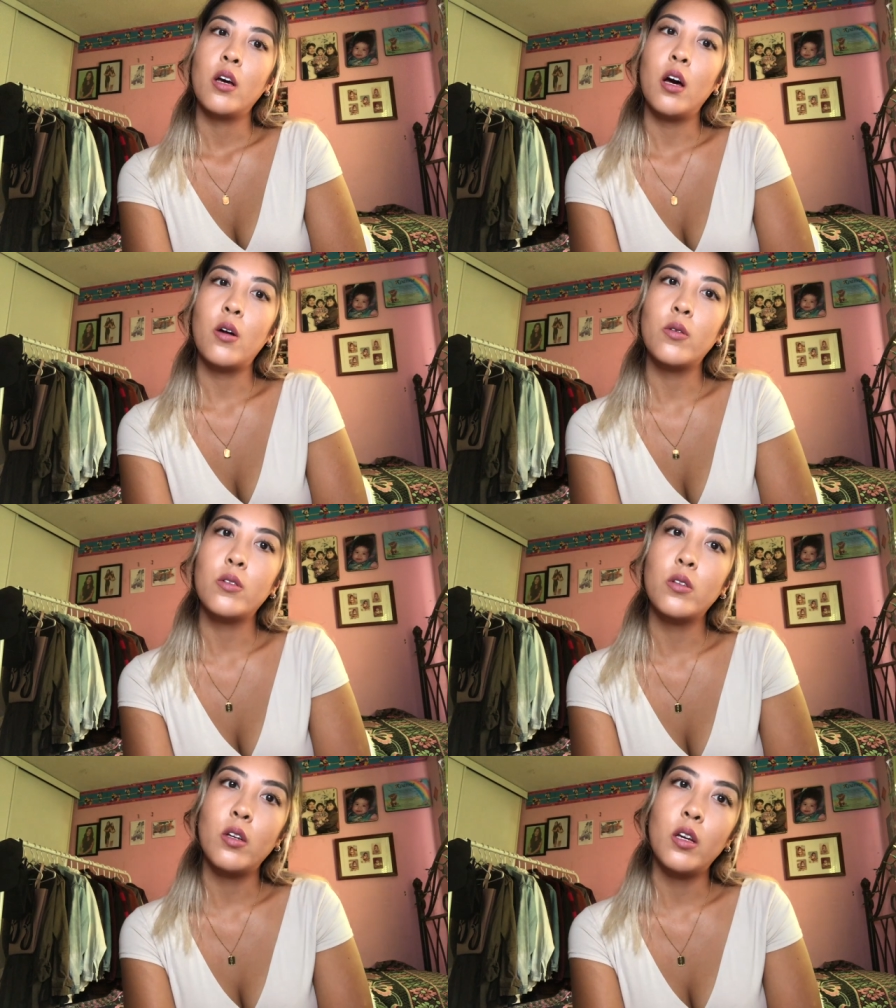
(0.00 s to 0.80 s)
I
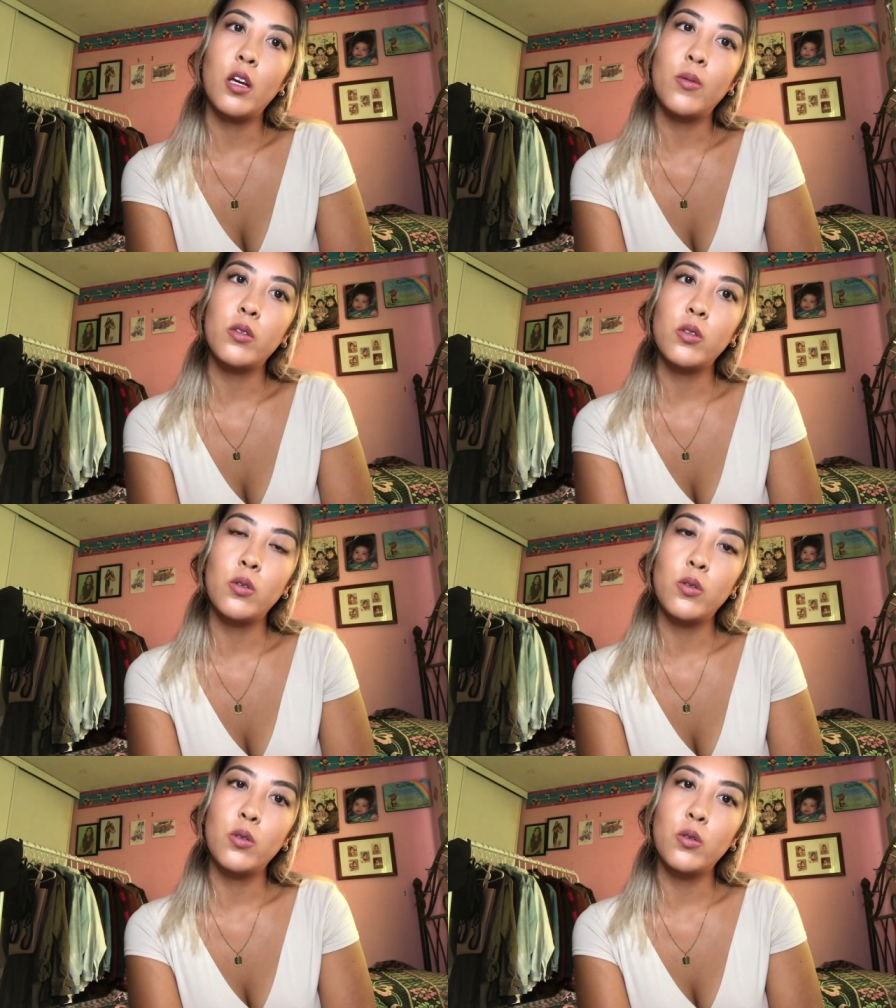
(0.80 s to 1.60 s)
was able
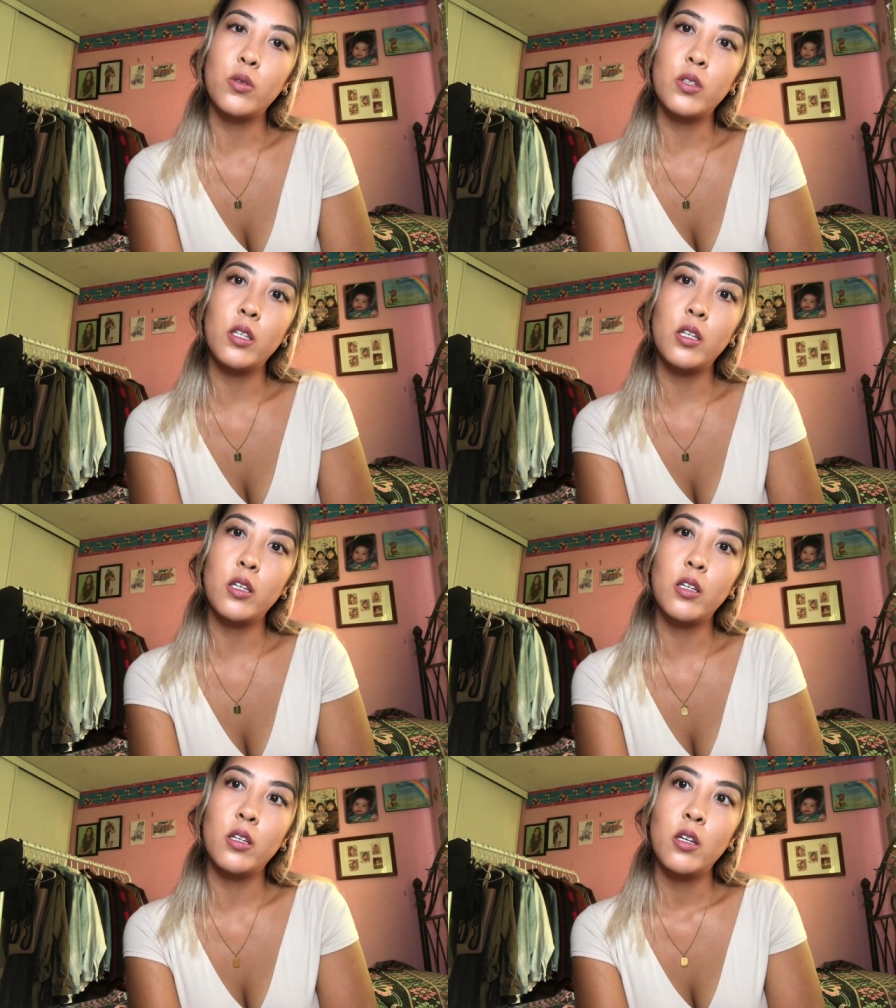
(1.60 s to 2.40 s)
to
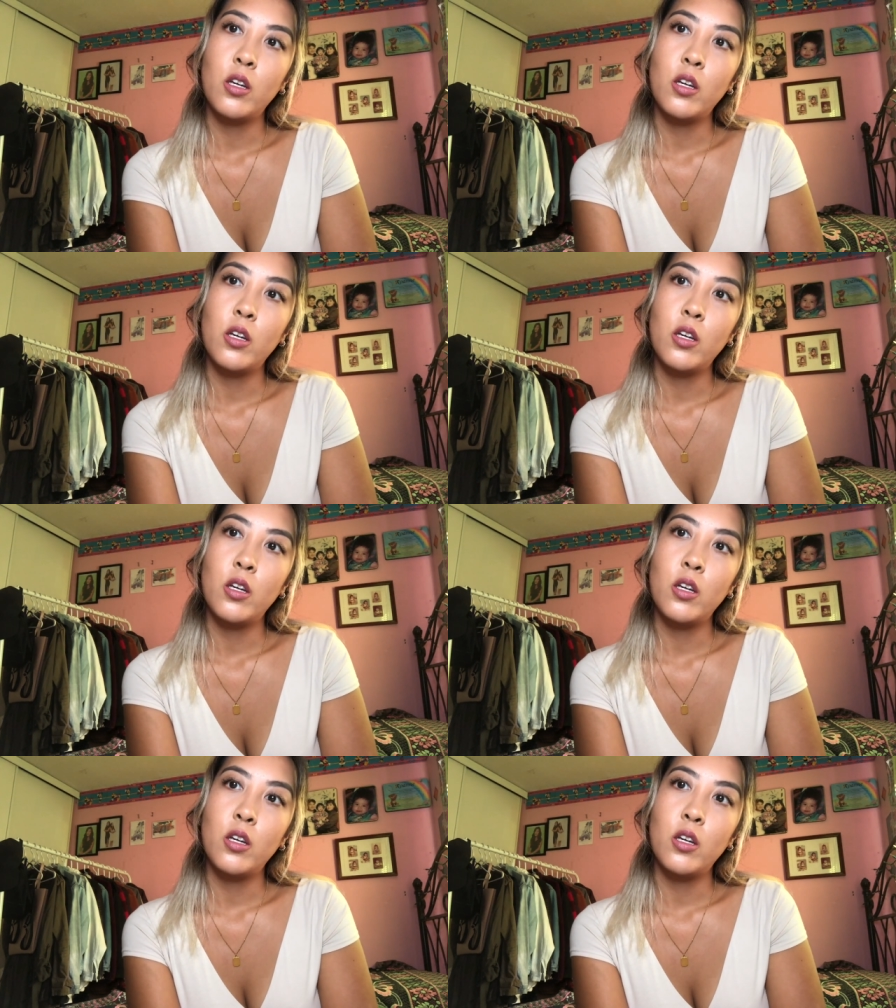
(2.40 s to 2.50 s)
see